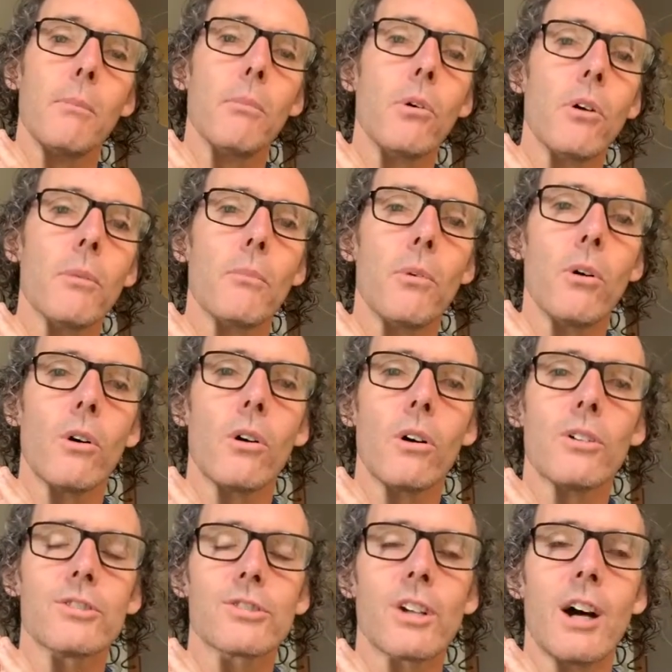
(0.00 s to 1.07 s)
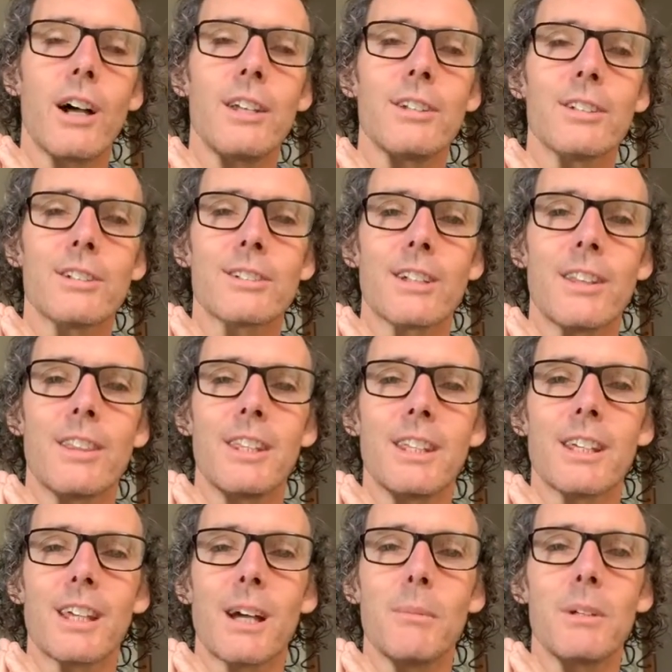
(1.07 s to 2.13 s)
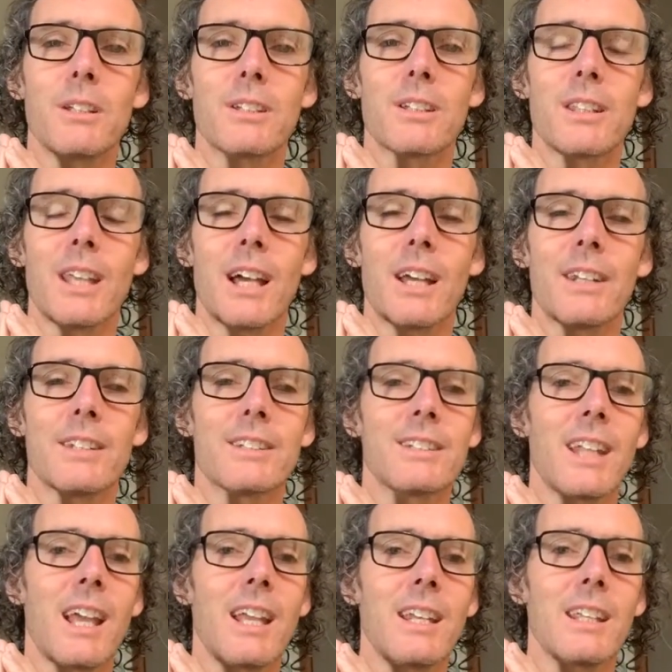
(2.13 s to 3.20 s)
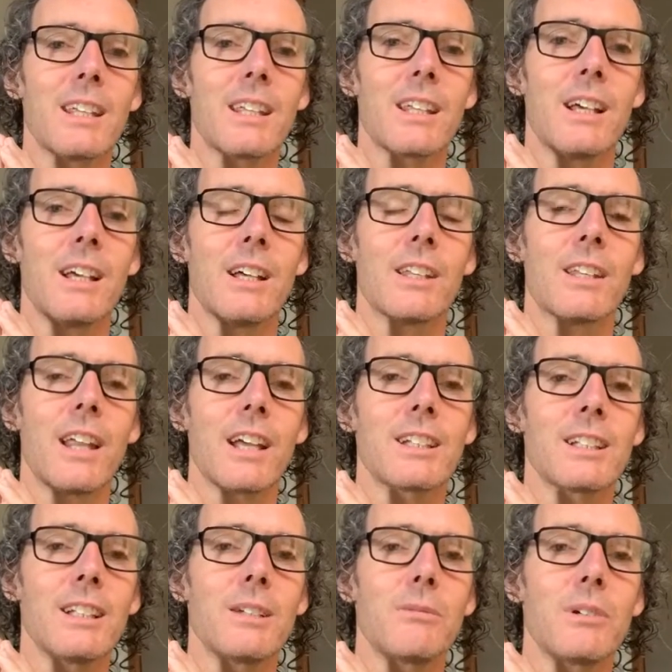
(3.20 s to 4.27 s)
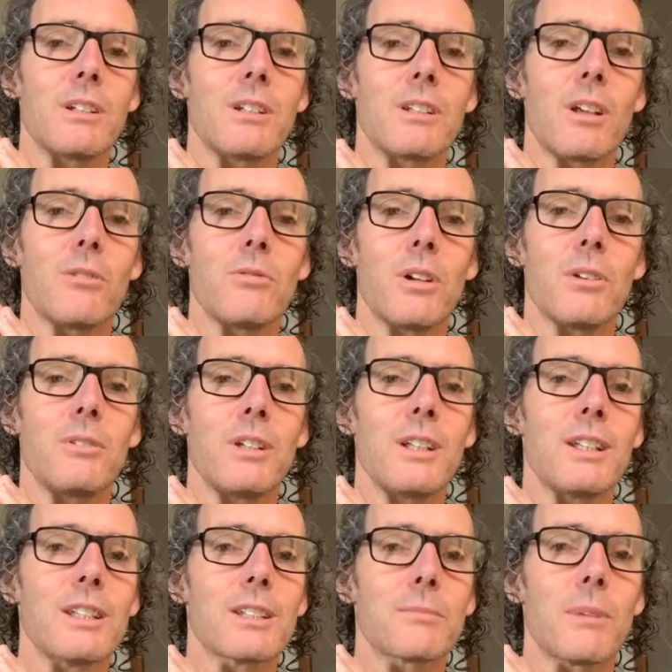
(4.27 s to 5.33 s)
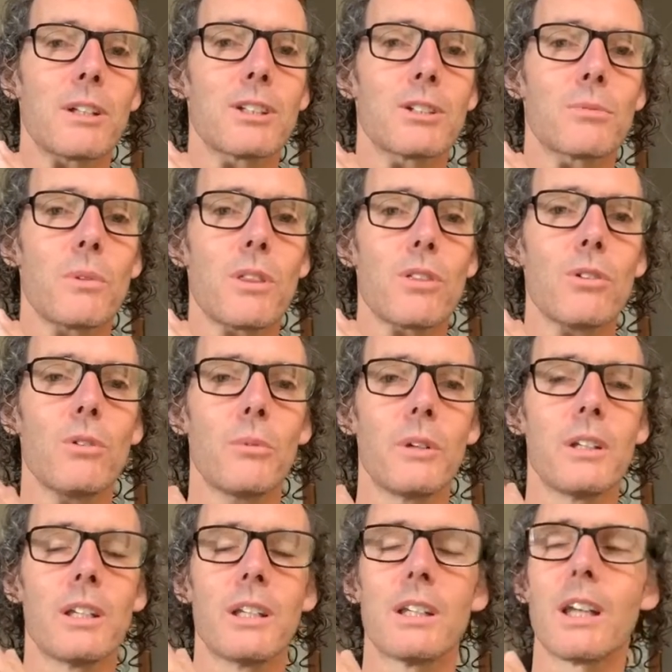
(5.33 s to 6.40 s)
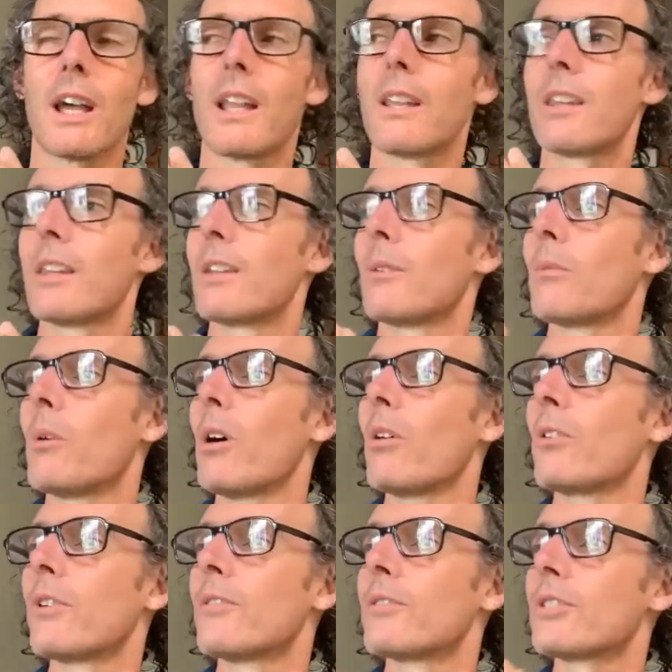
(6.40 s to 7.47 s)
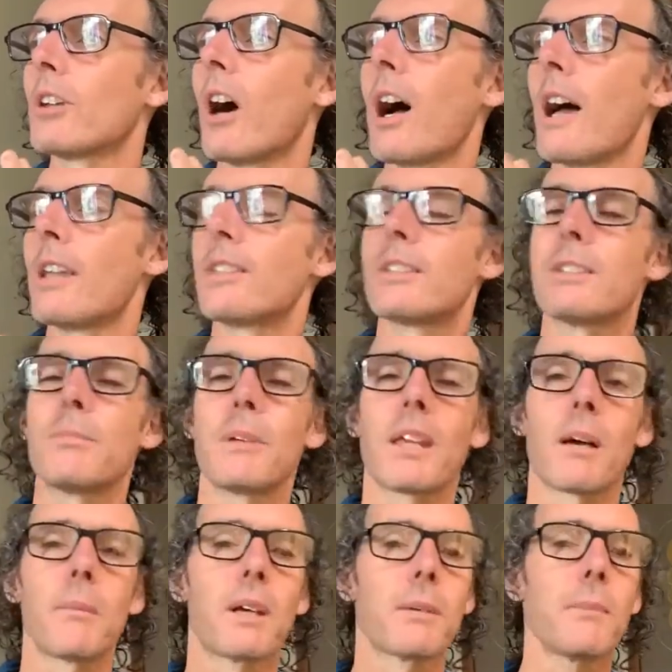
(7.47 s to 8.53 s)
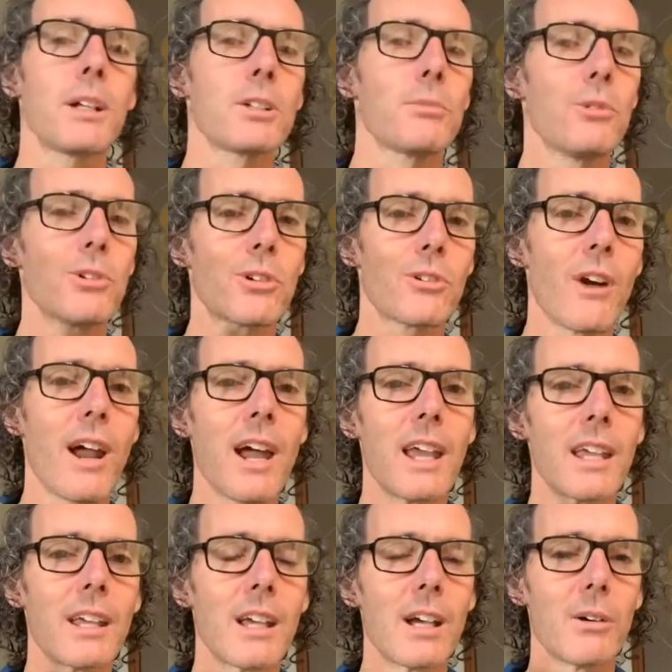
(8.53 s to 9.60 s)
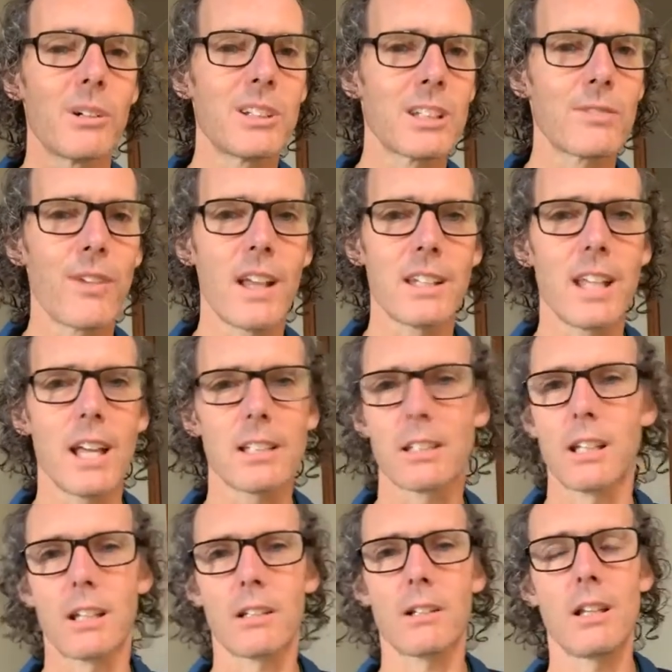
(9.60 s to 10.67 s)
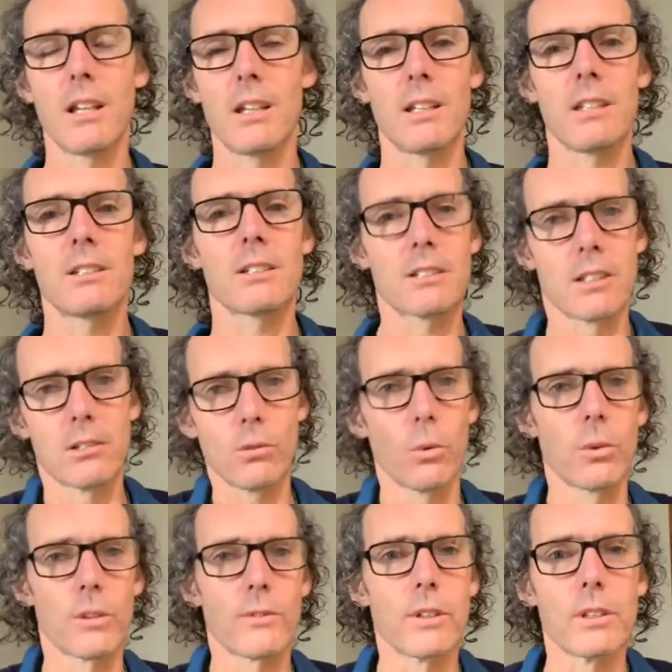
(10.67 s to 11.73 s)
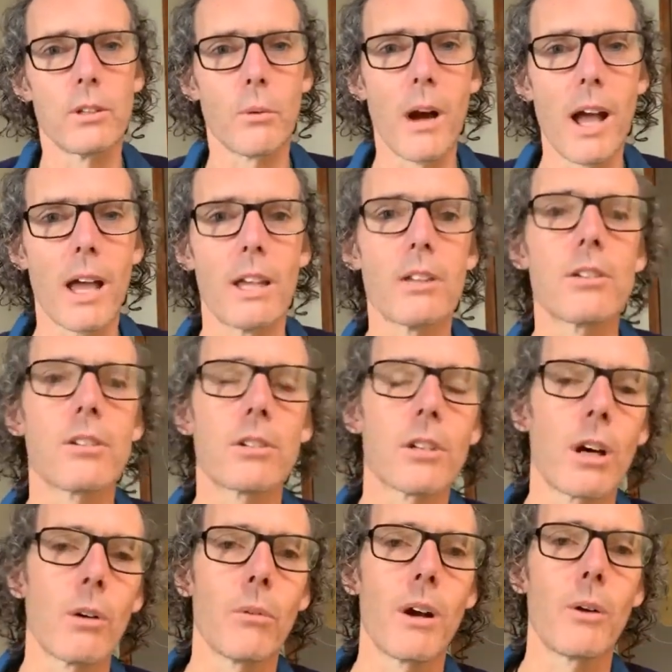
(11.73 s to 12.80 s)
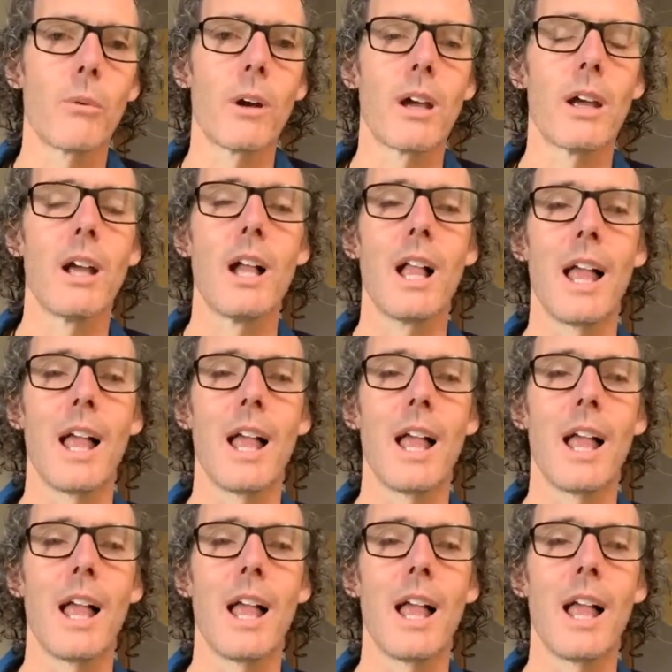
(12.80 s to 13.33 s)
more and more scientists, I think, are coming to the understanding that actually we don't know nearly as much as we thought we did. And the world of science is becoming much more grey, which is fantastic. And this is the dawn of the new age, where we're